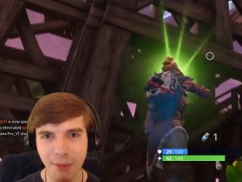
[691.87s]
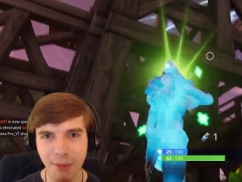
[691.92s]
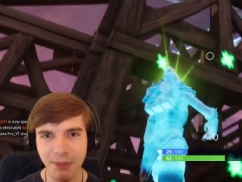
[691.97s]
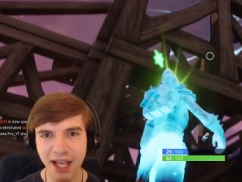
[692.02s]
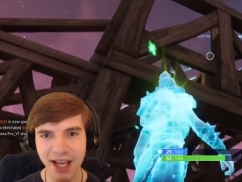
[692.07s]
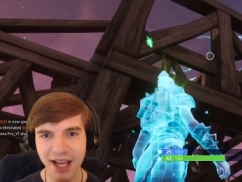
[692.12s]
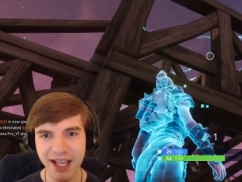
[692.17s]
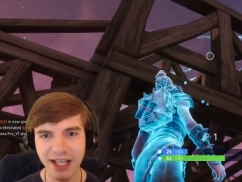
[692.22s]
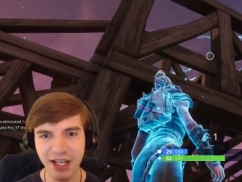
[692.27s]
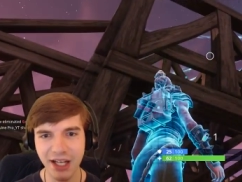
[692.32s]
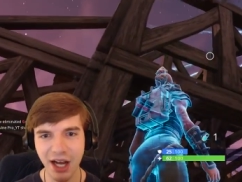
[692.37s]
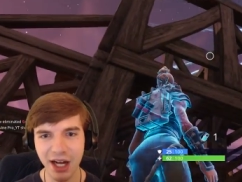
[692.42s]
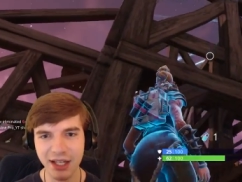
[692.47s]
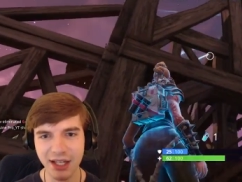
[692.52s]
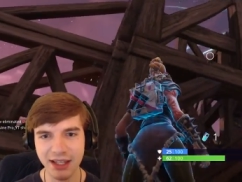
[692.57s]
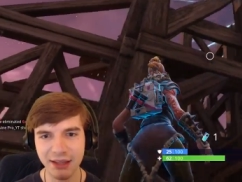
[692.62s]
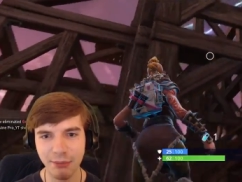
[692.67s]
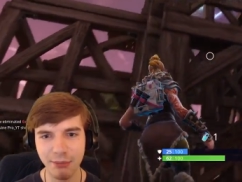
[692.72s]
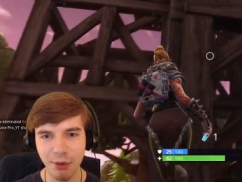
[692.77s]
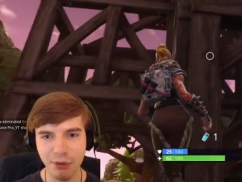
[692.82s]
But yeah, he
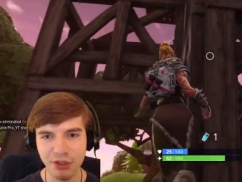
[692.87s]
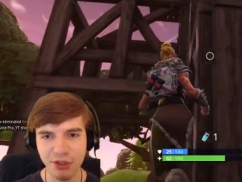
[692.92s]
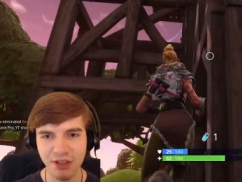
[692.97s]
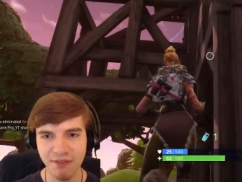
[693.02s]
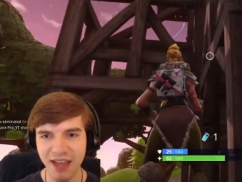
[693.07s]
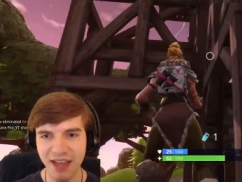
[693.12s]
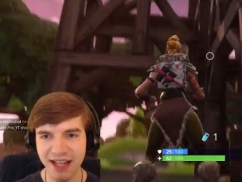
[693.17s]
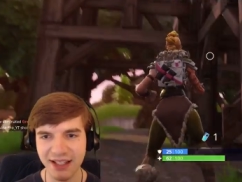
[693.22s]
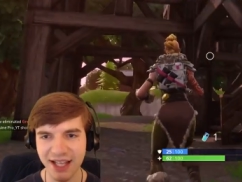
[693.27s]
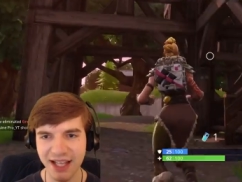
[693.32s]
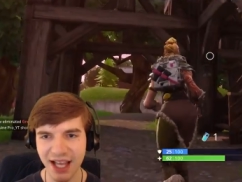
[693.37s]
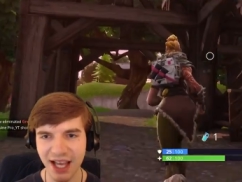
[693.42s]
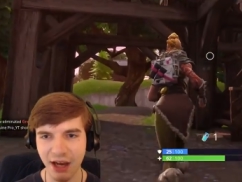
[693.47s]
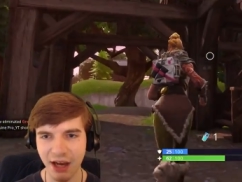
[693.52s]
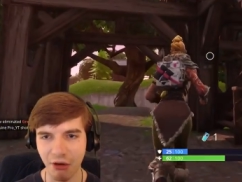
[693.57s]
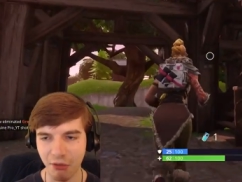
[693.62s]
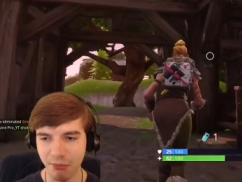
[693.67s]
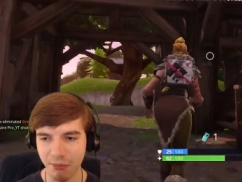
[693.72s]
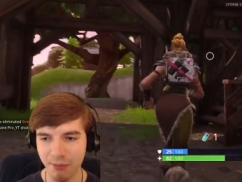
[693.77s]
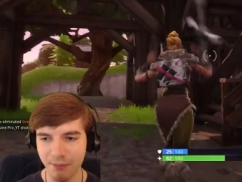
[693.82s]
knocked most of that
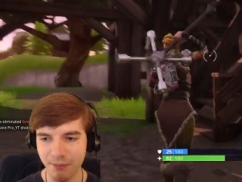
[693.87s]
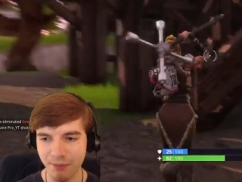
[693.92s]
down.